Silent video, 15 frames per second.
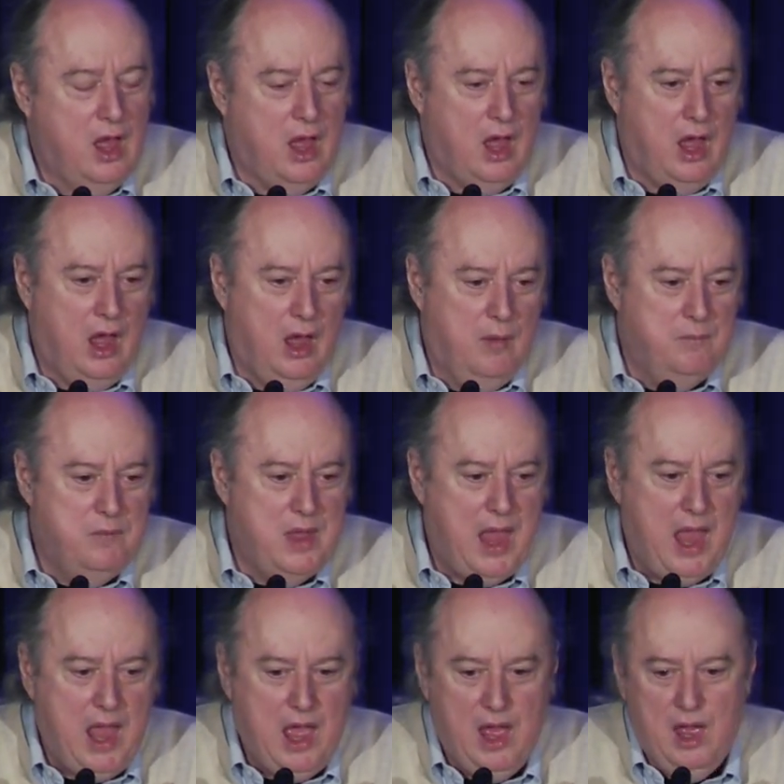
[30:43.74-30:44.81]
Um,
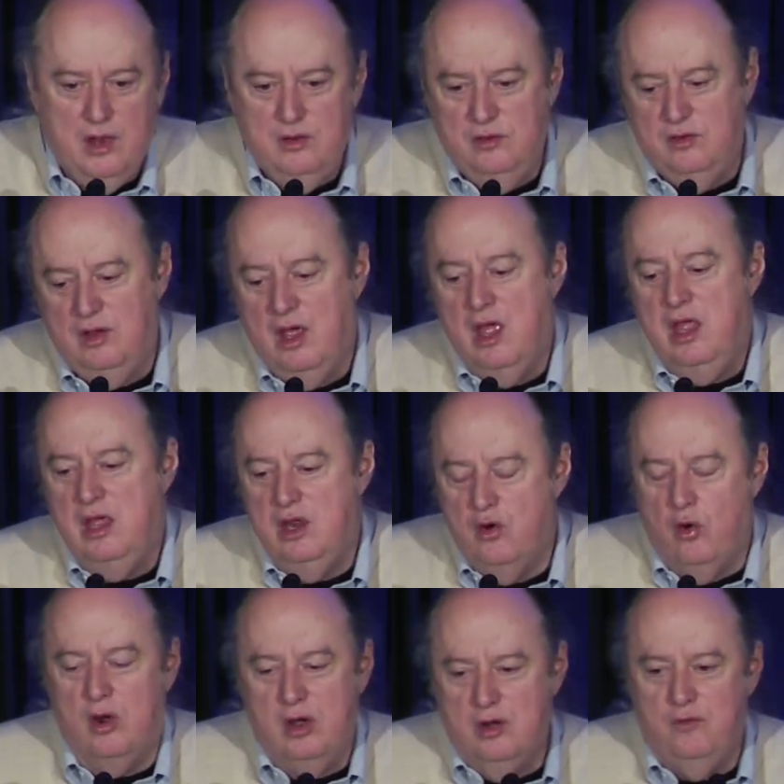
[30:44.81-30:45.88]
and in
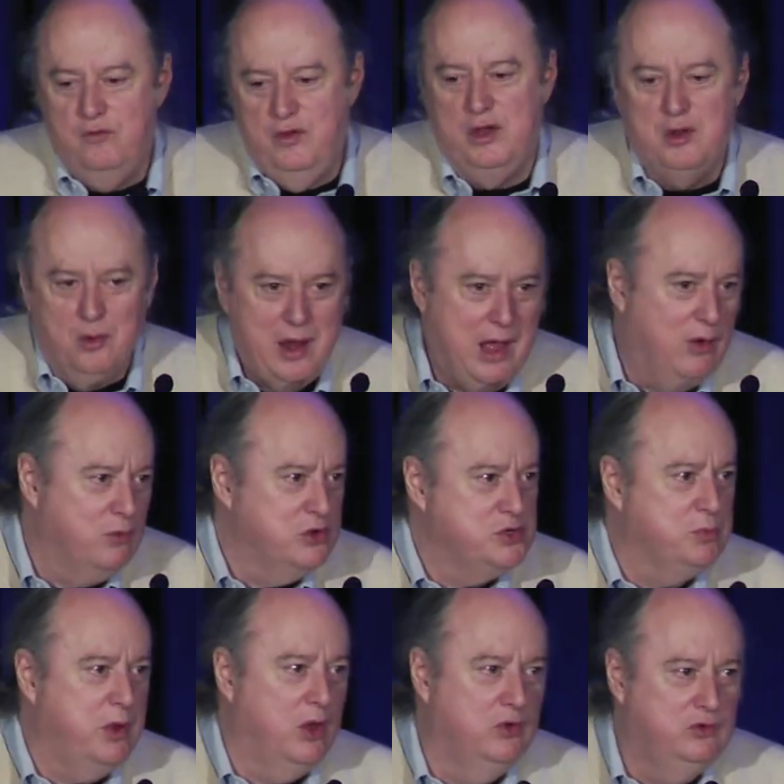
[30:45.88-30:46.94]
order to figure out
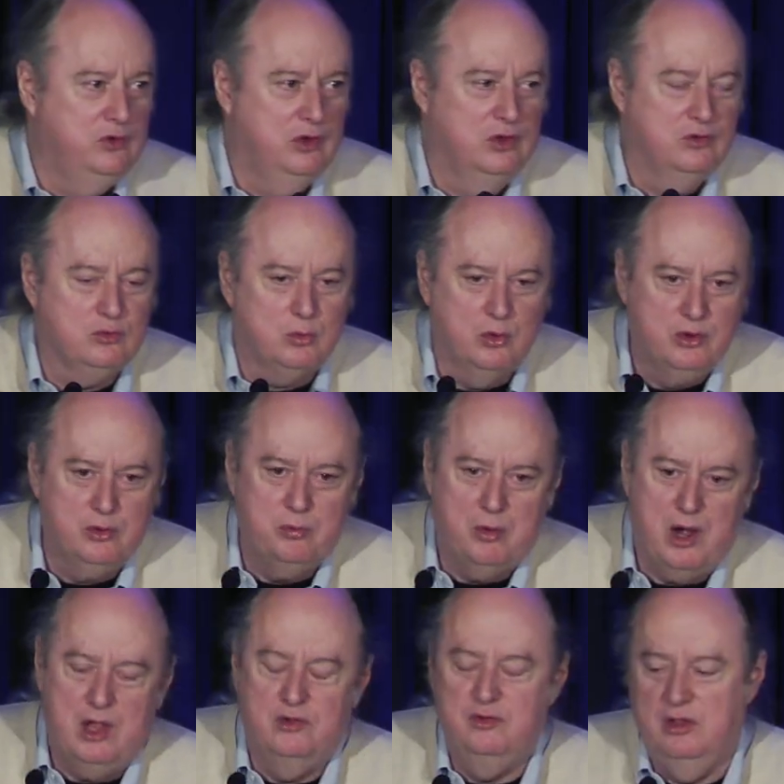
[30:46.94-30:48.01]
which postings were
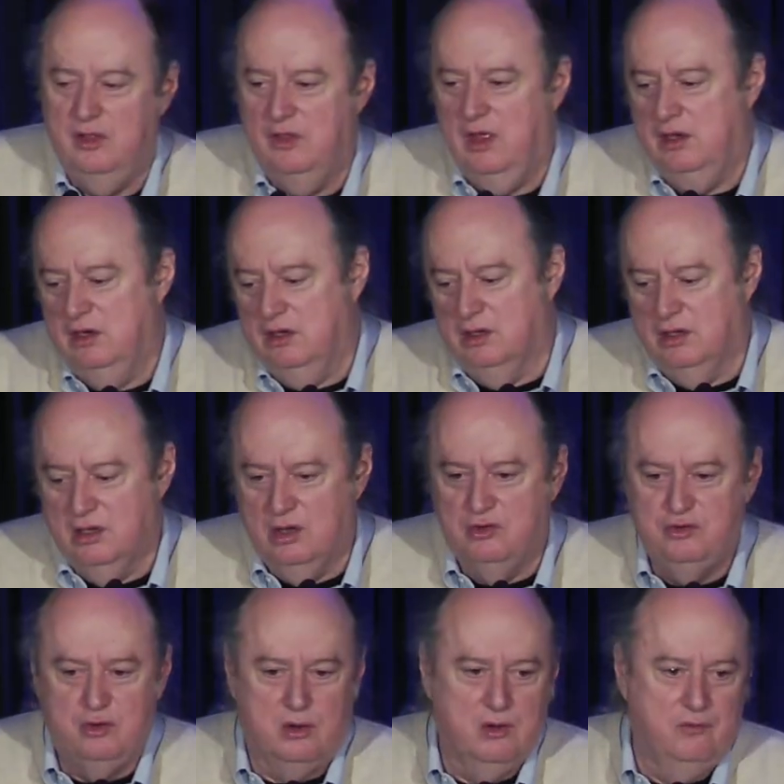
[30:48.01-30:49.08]
depressing, they did a little
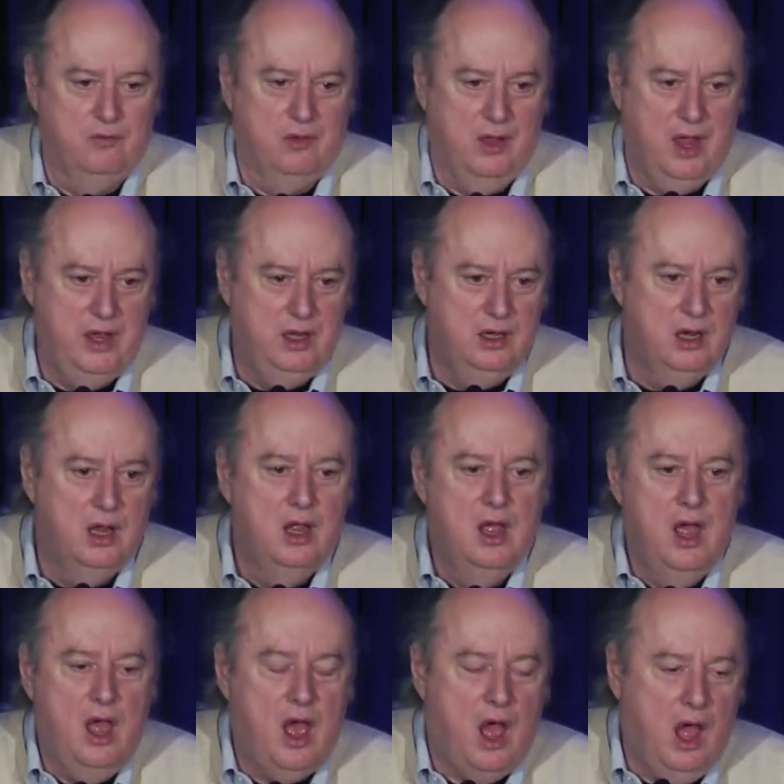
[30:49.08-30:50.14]
sort of light
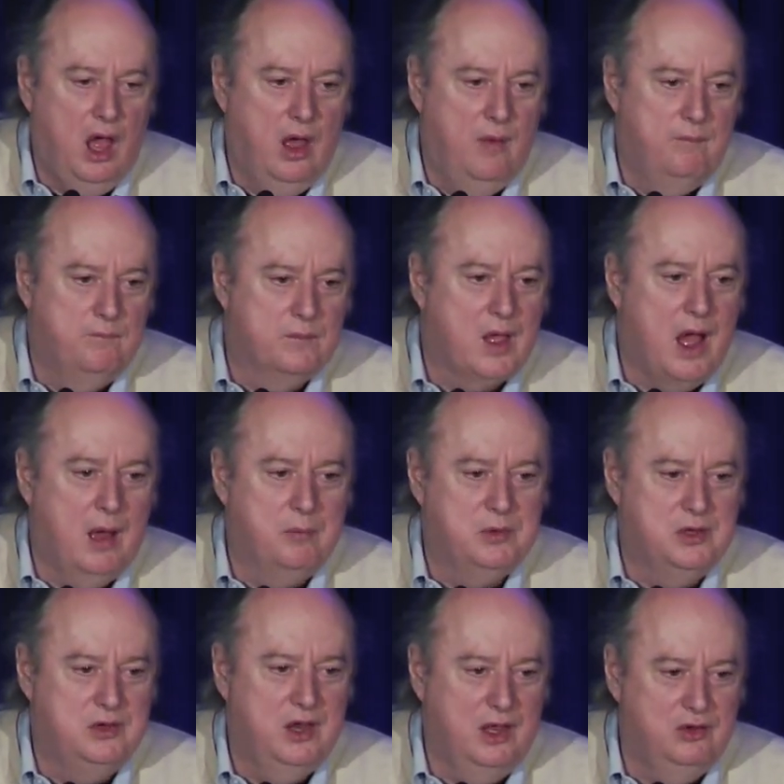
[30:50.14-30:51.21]
um,
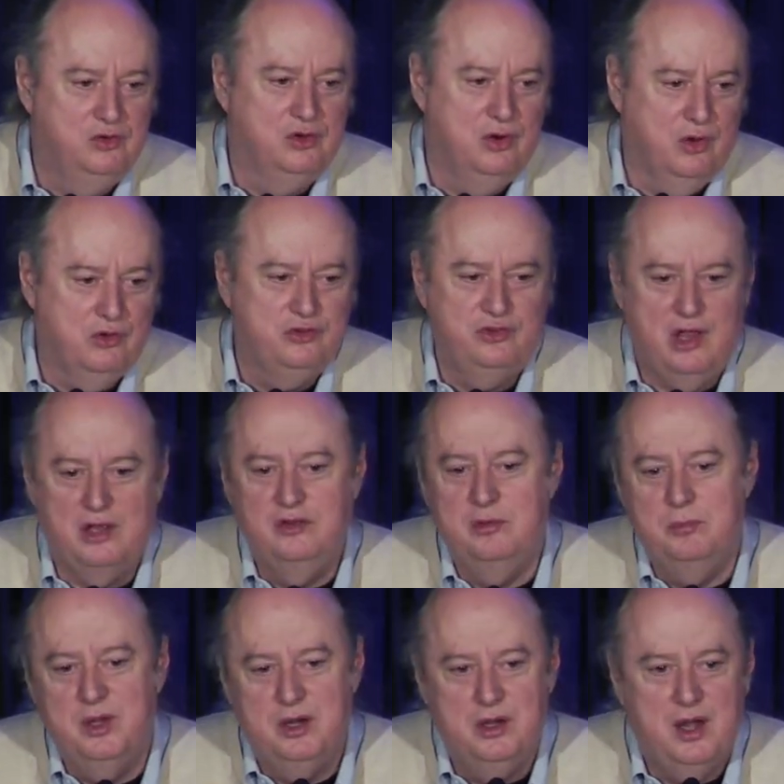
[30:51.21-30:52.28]
computational
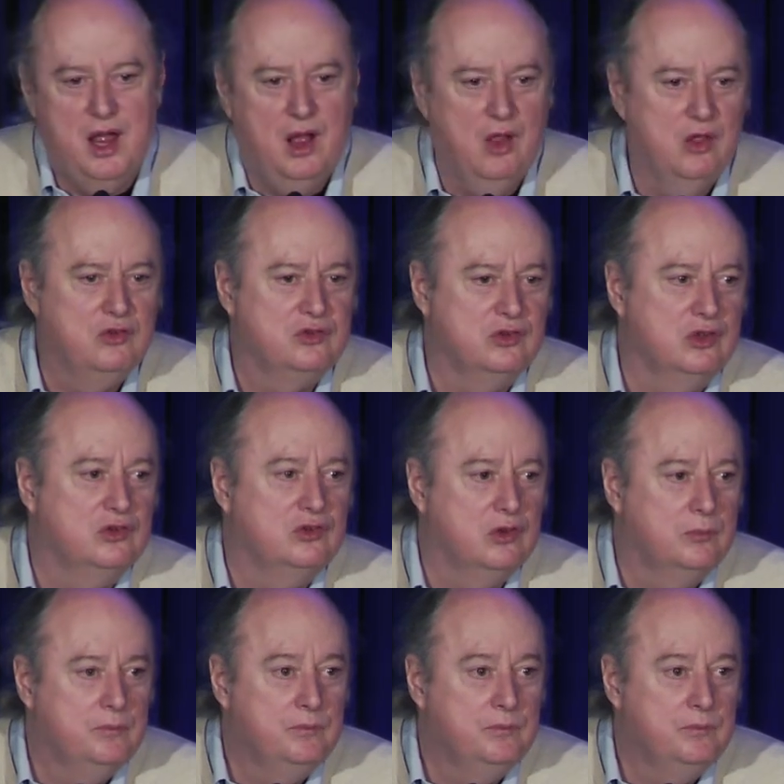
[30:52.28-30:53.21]
sentiment analysis.